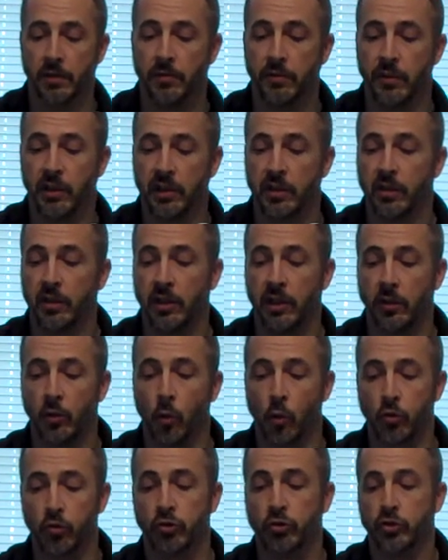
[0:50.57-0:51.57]
in
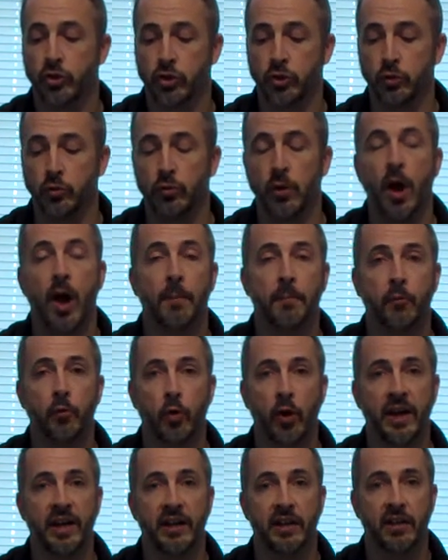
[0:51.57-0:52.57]
order to
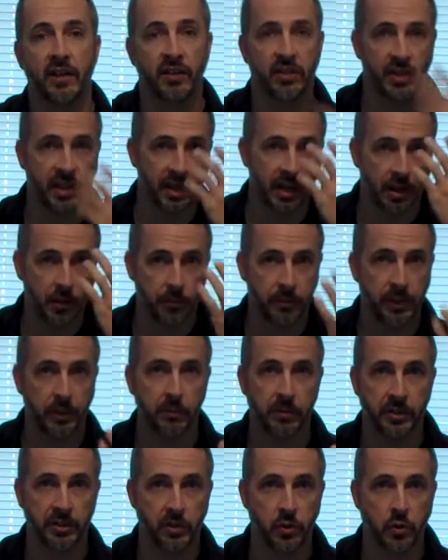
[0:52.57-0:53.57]
upgrade it, that I'll be
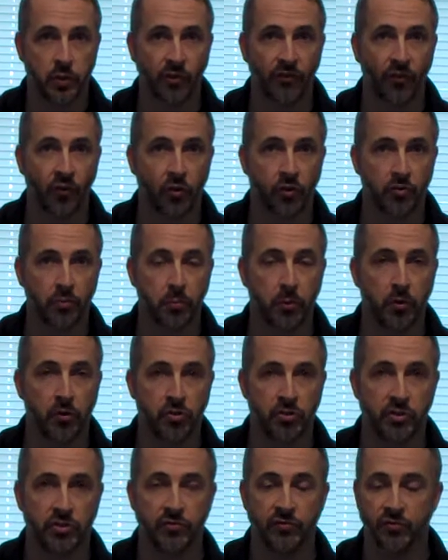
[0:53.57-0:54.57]
able to use
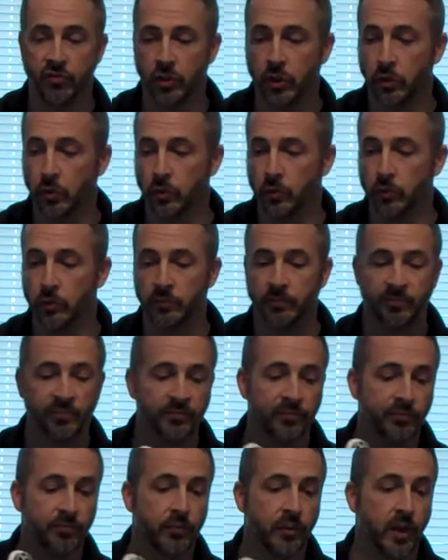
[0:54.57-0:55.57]
first-person view,
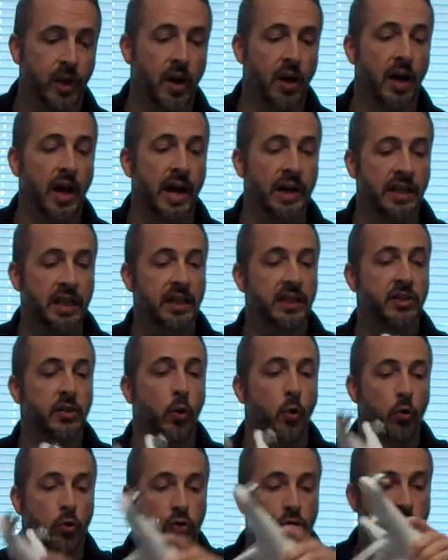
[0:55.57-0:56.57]
I needed to
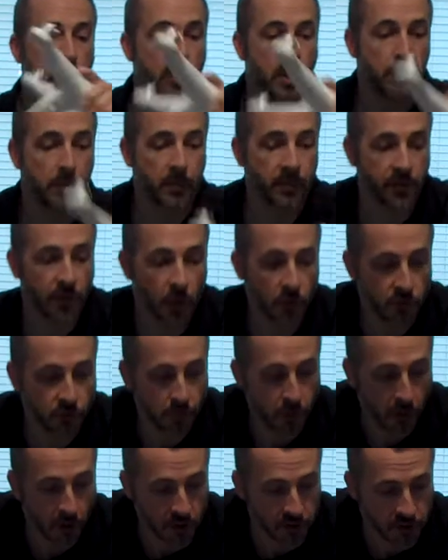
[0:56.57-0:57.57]
order a couple of those
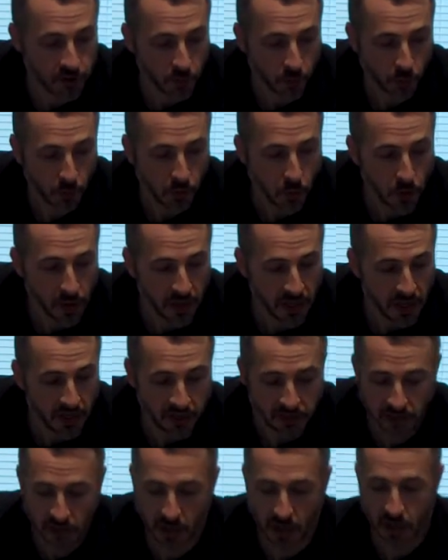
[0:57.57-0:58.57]
parts. So we'll go ahead
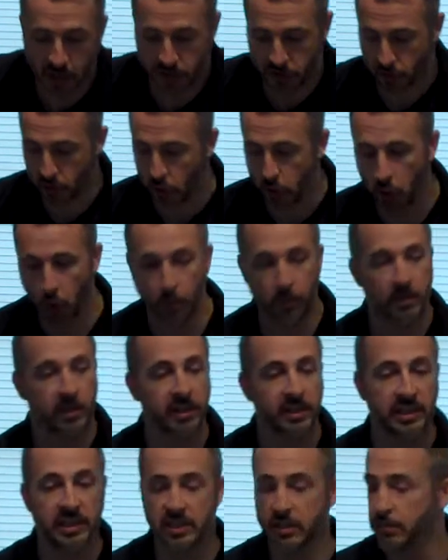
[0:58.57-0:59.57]
and start
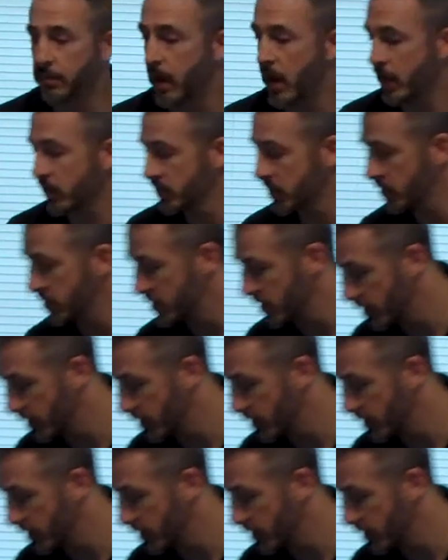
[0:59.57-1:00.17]
opening these boxes